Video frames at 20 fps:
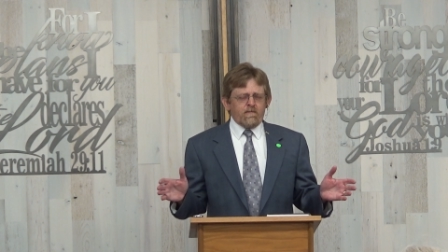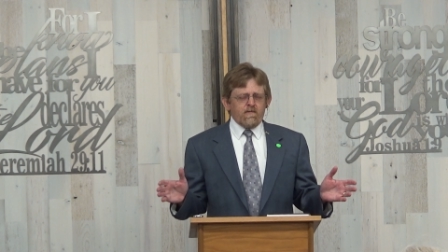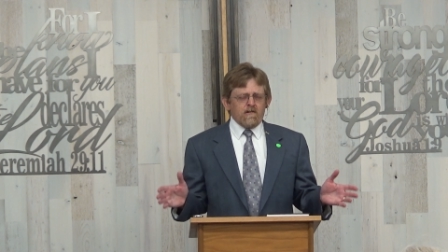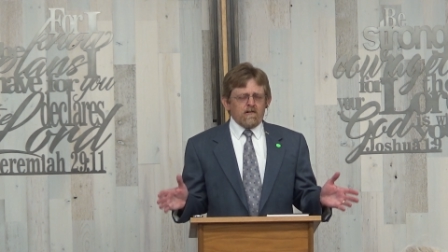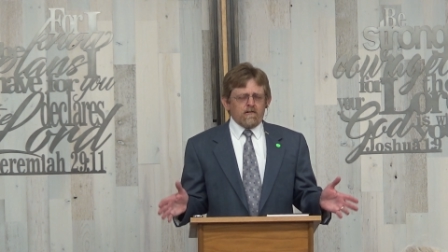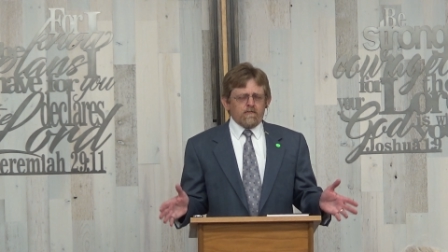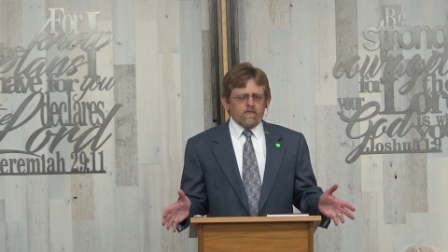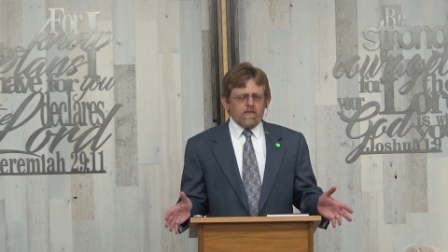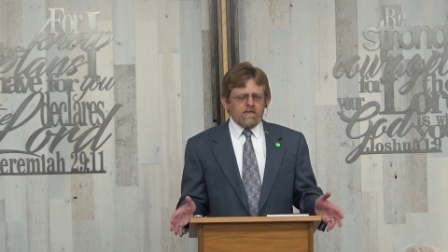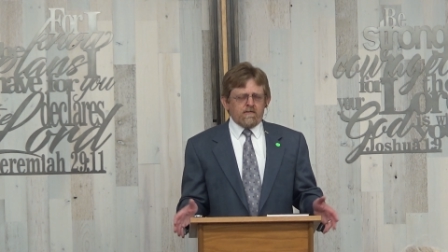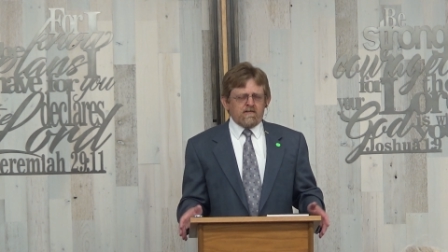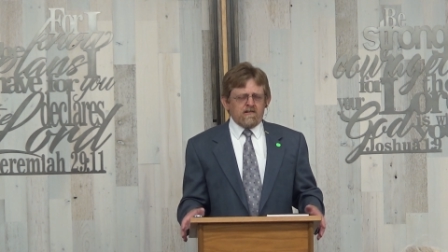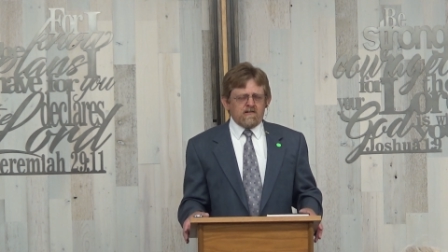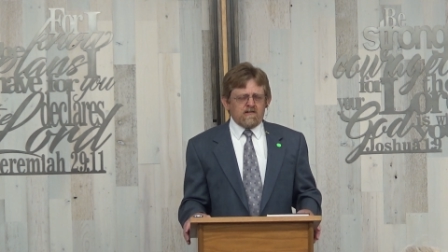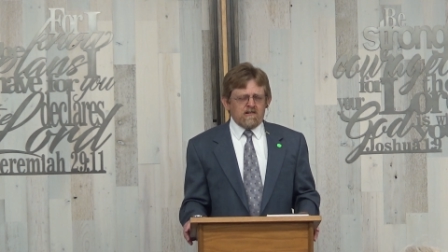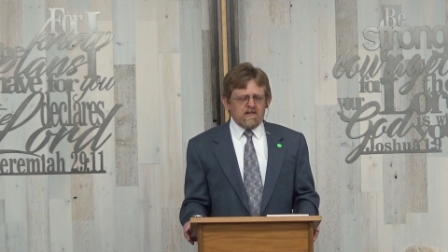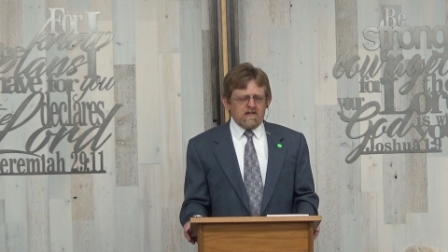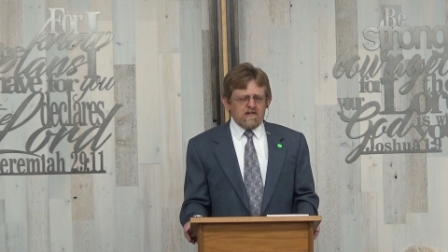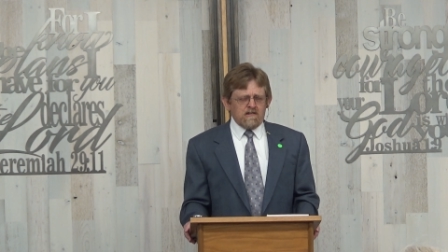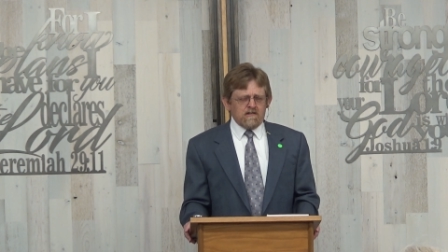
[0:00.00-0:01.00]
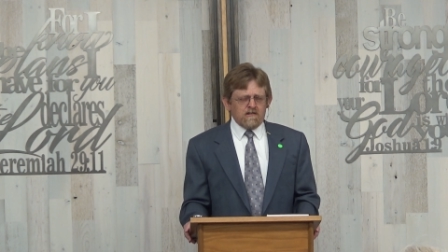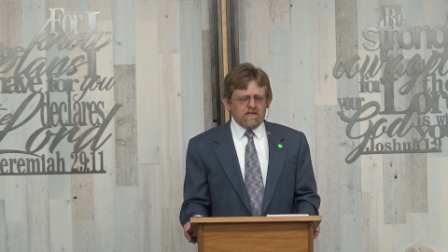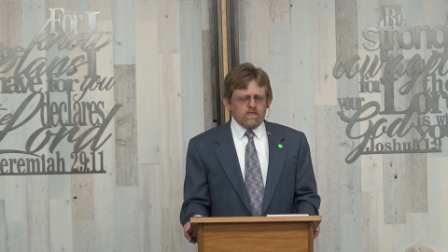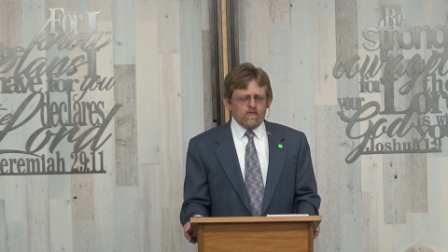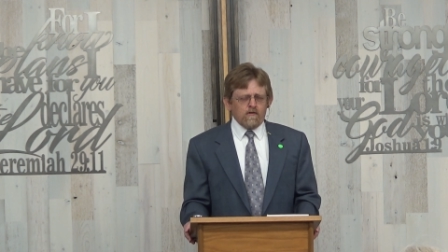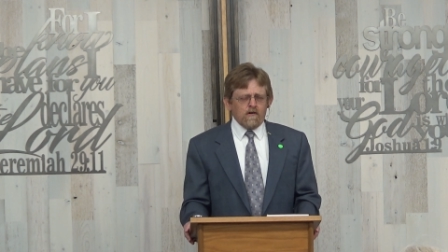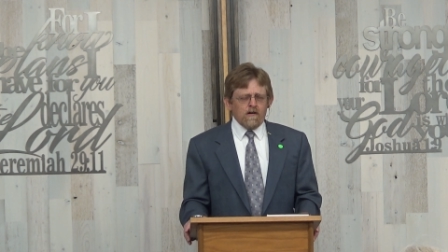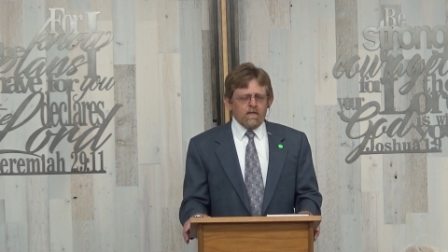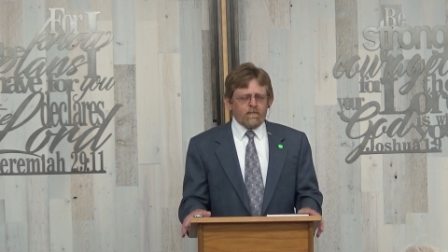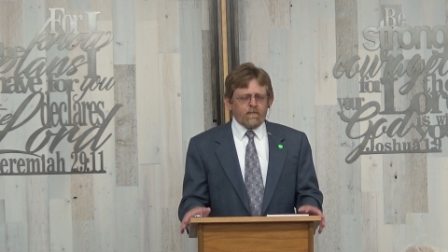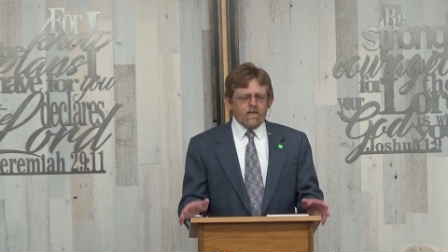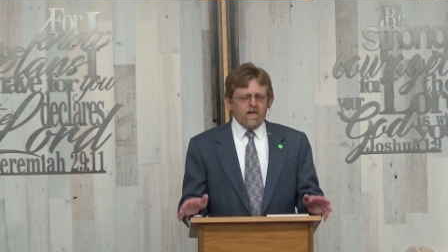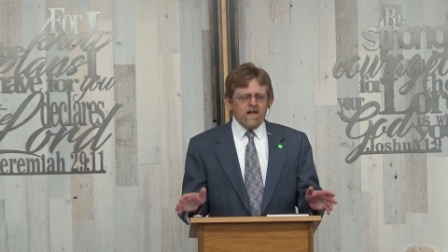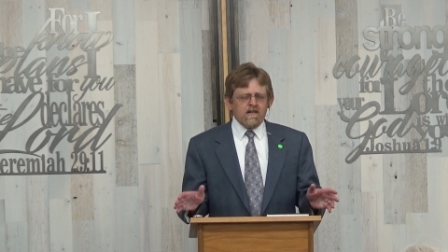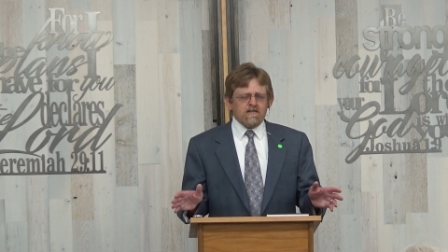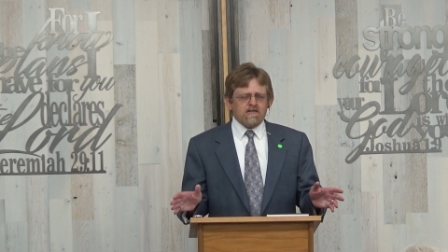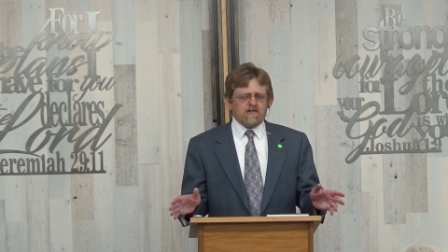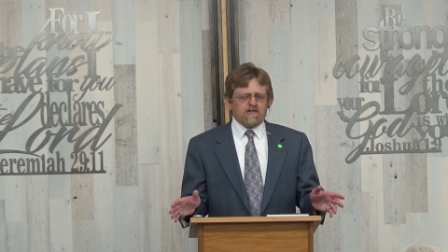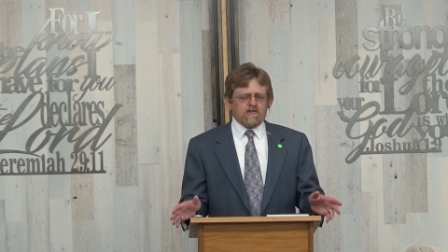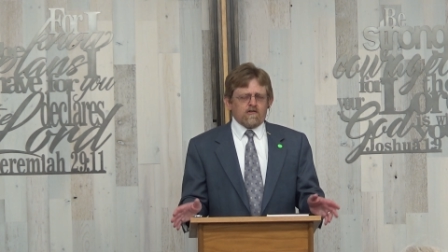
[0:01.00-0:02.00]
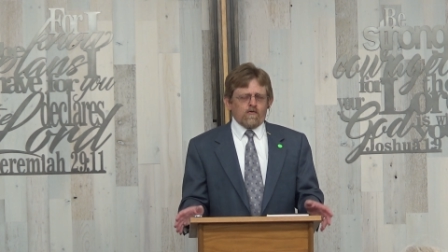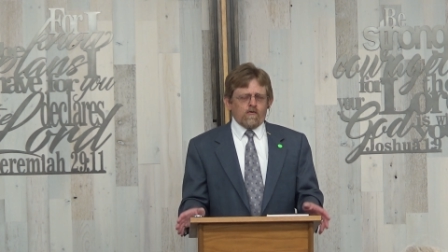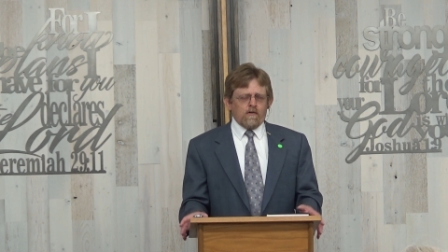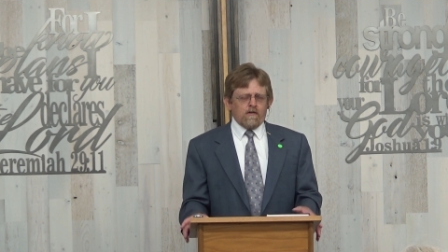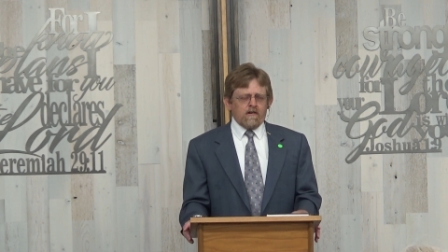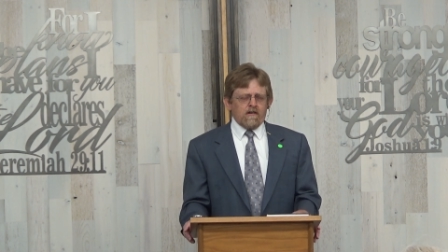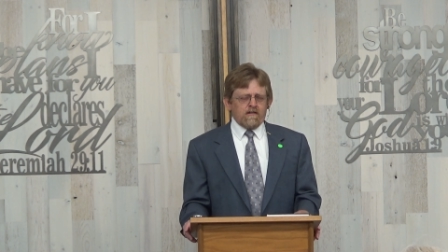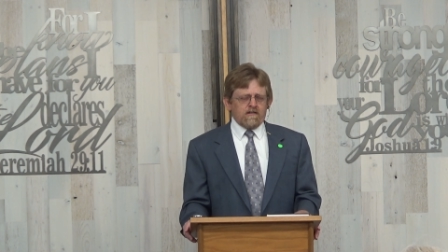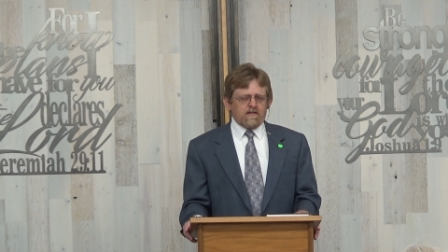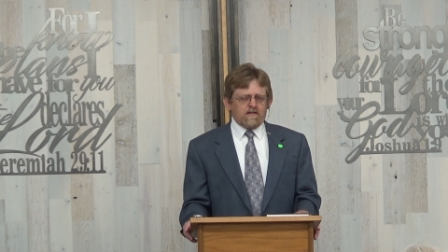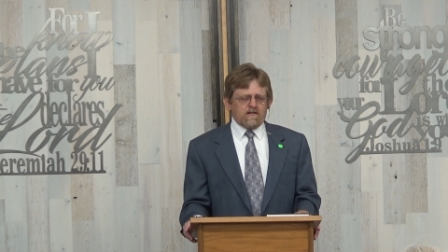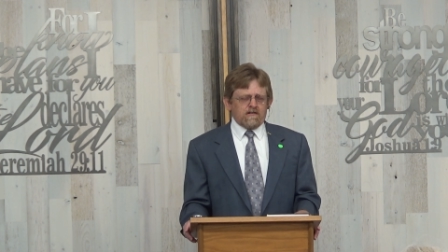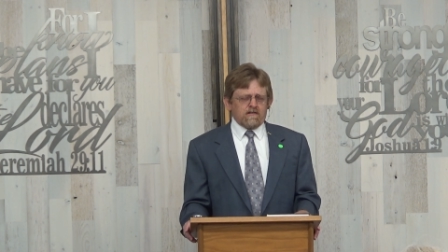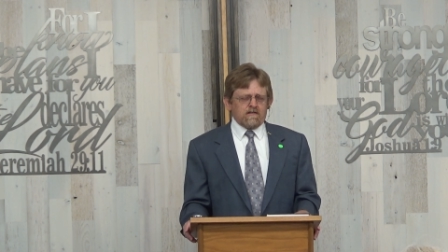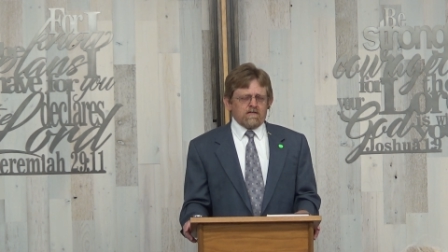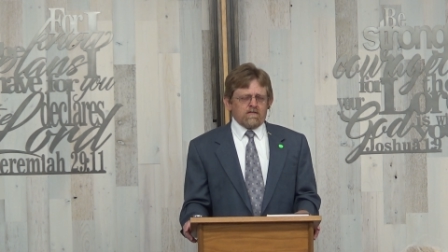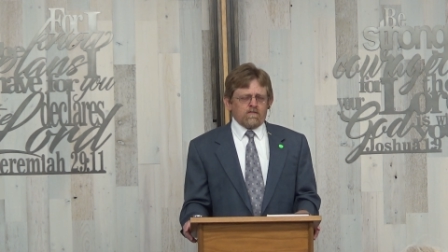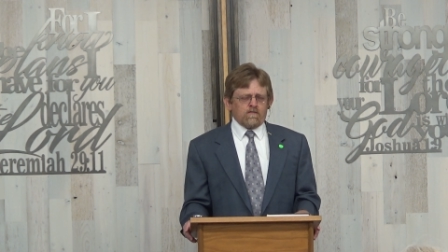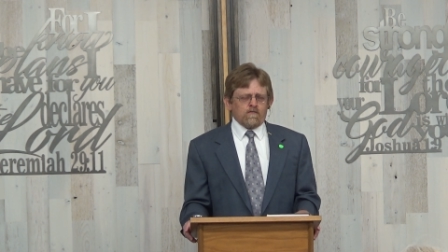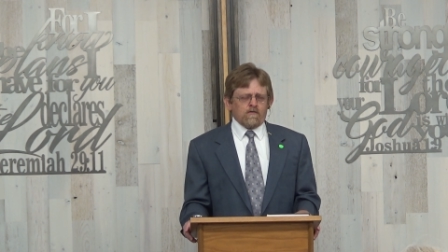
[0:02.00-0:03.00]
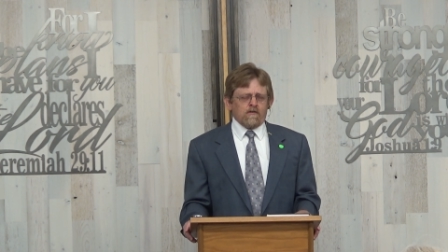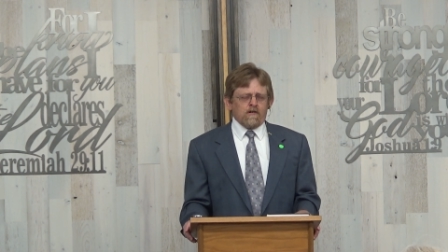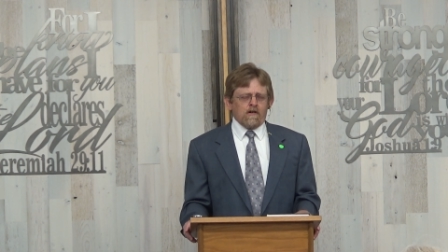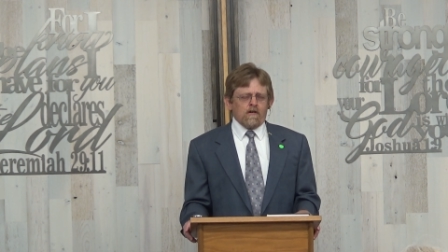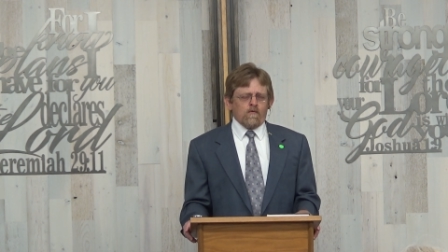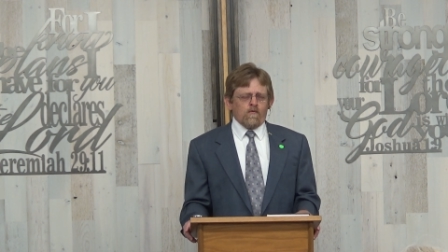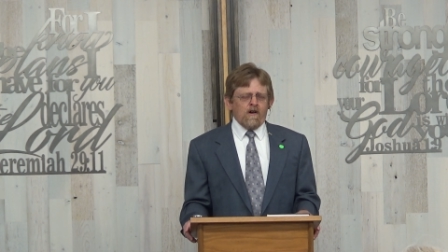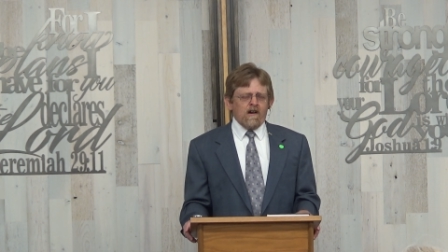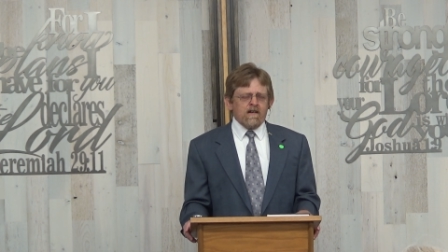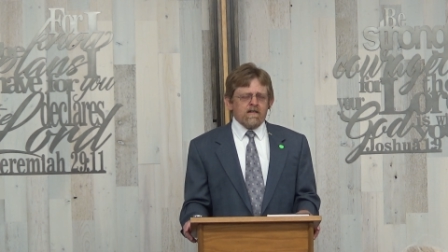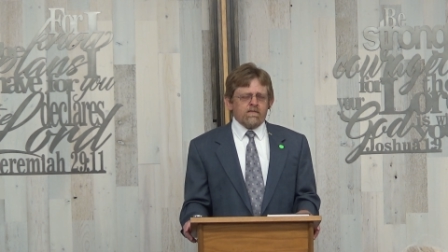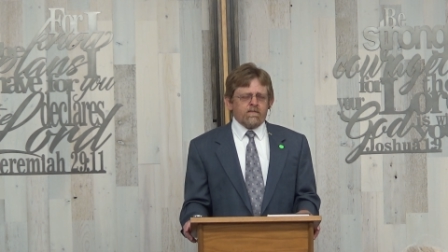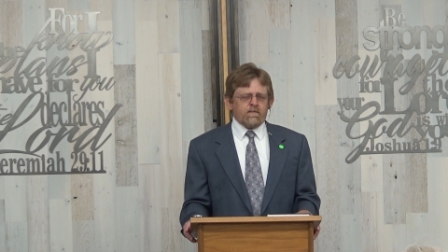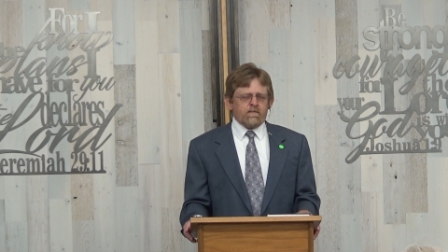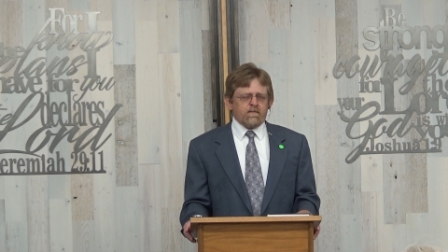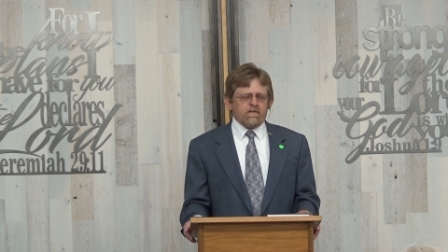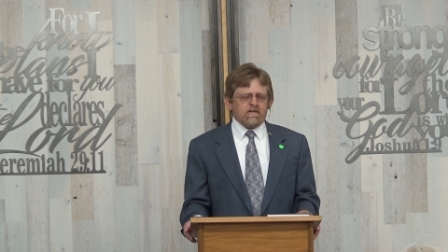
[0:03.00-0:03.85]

filled with disease, where our friends scorn us, where our wife